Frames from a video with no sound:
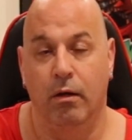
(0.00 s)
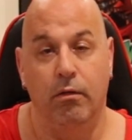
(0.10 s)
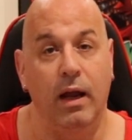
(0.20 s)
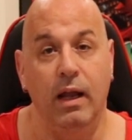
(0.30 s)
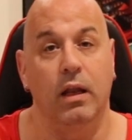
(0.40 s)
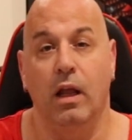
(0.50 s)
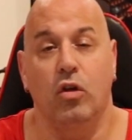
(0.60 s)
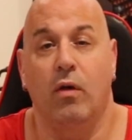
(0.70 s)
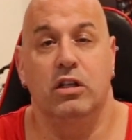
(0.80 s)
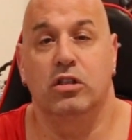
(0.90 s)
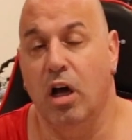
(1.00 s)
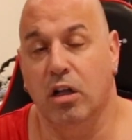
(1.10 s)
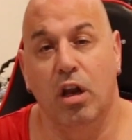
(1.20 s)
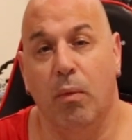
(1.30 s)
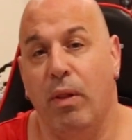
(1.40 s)
right? It's already
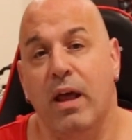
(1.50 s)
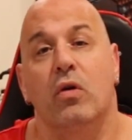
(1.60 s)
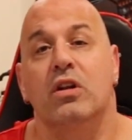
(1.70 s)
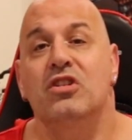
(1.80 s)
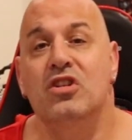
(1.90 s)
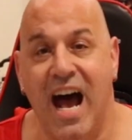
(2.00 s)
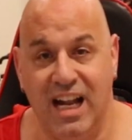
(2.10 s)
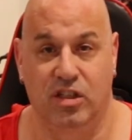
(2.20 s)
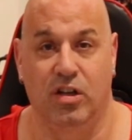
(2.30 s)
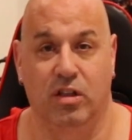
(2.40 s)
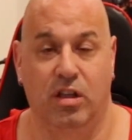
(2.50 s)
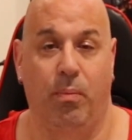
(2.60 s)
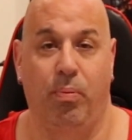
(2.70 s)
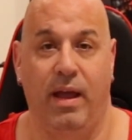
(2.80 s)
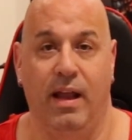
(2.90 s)
stuck to the plate or it's not stuck to the
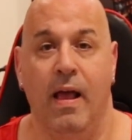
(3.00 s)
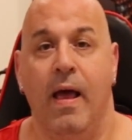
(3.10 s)
plate.